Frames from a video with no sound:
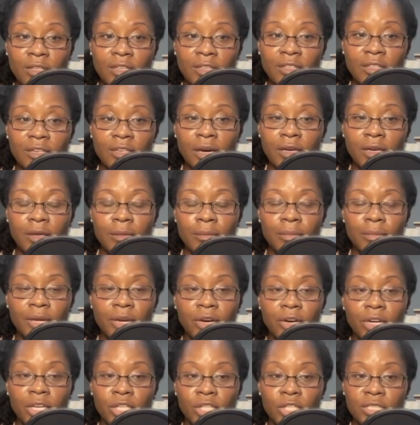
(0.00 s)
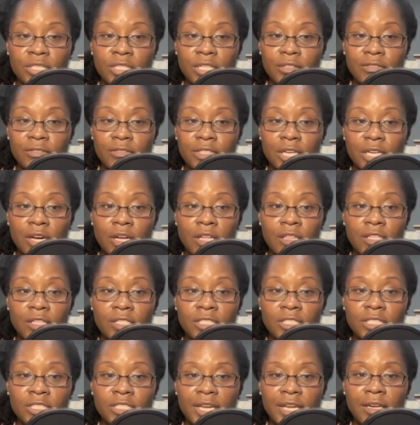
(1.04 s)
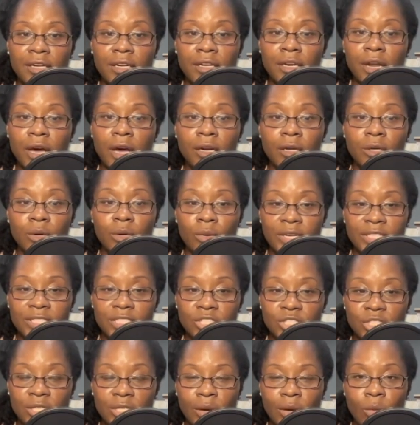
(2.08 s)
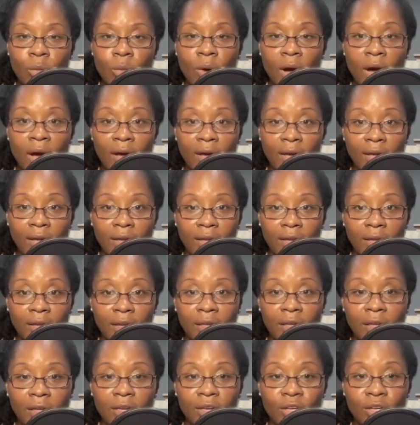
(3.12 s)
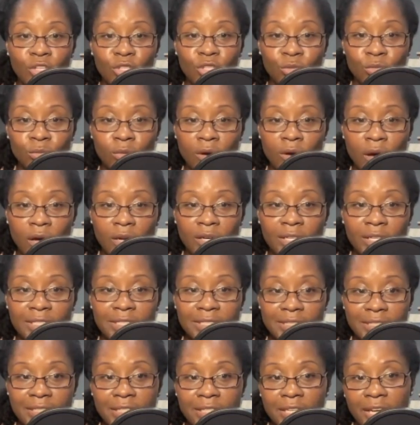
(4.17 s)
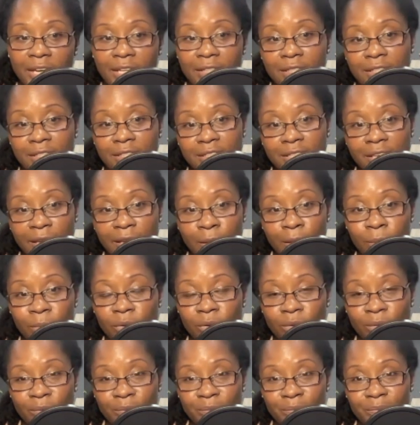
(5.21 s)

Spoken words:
not comparing yourself to others, and not questioning why you got a seat at the table.